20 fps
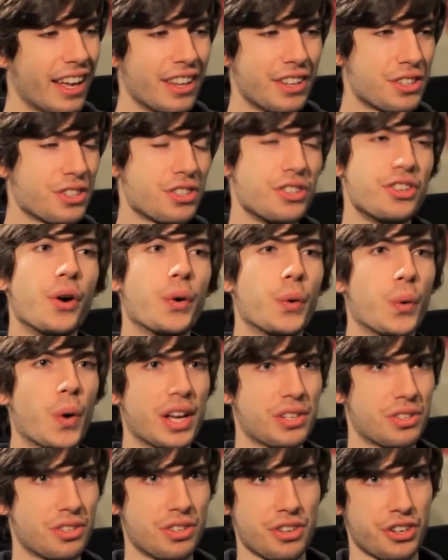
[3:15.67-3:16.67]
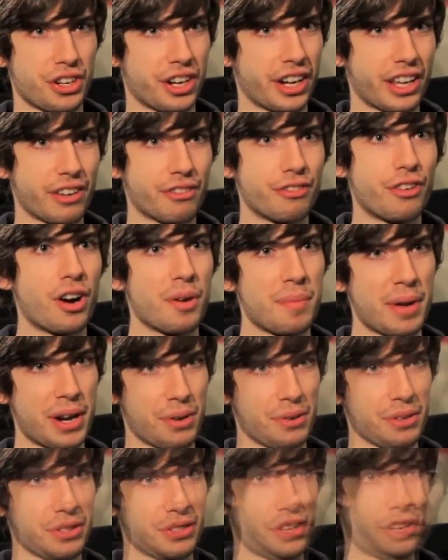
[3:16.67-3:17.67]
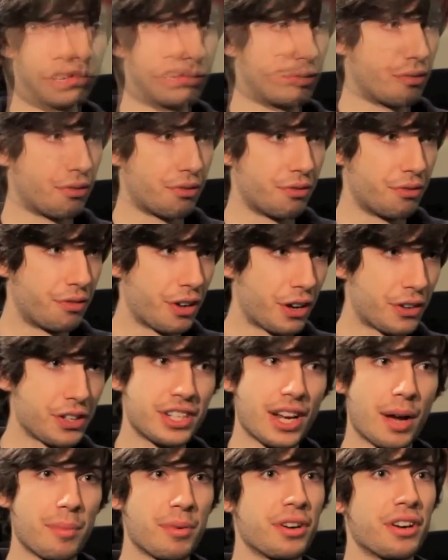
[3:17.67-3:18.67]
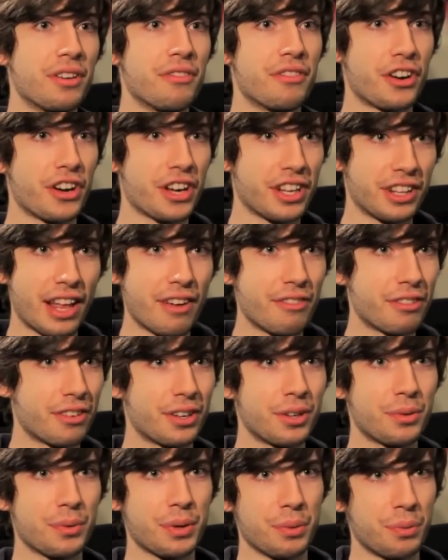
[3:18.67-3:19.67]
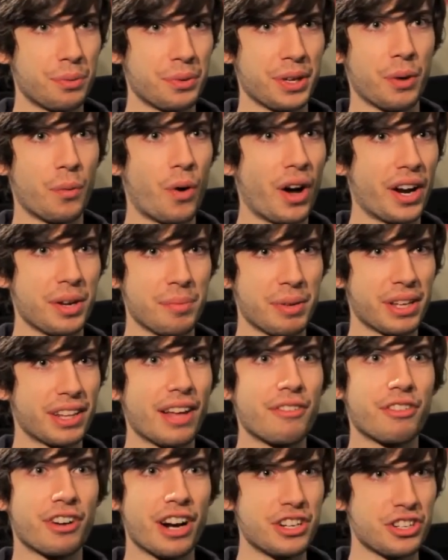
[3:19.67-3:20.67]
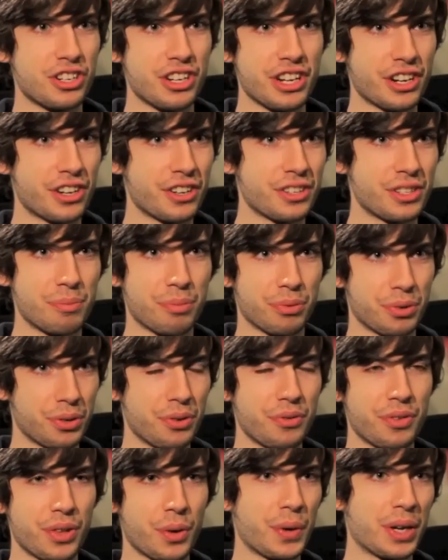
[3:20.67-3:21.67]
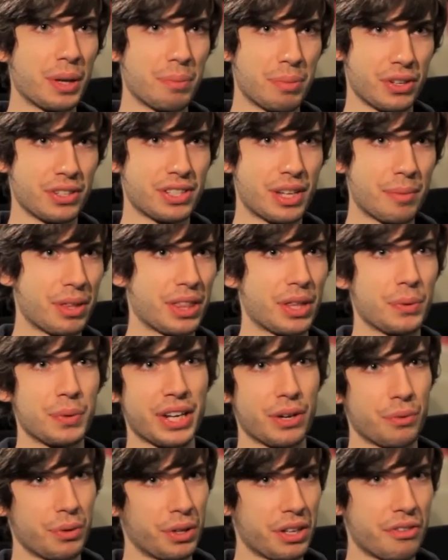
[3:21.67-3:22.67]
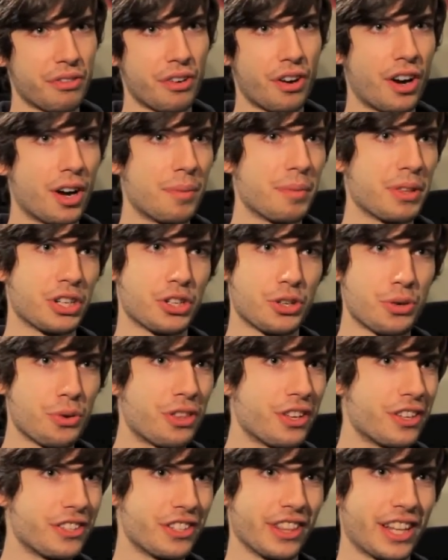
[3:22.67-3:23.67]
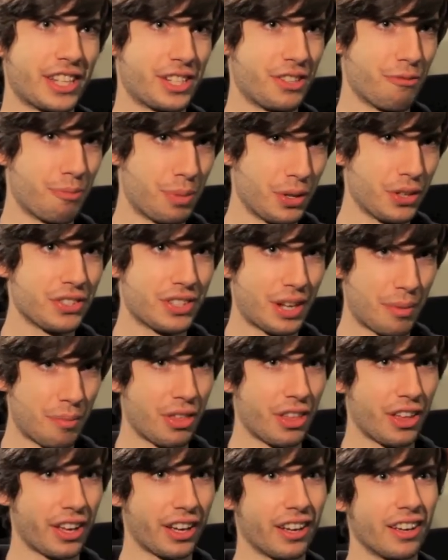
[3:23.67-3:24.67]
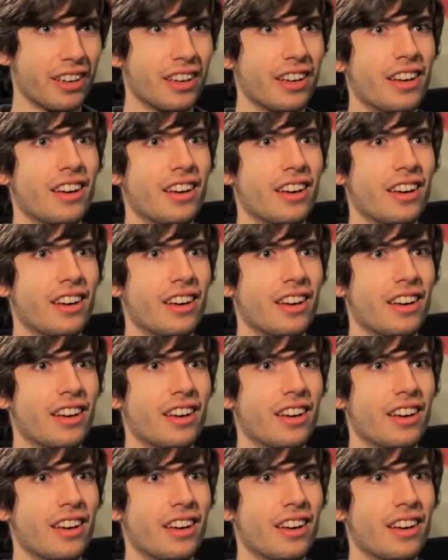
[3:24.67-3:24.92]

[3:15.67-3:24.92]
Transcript: there's just no question you're going to get far better we results very stubborn and very clever we you know wanted to be clever engineers and prove that we could build something that would get really far but the truth is unless you've built something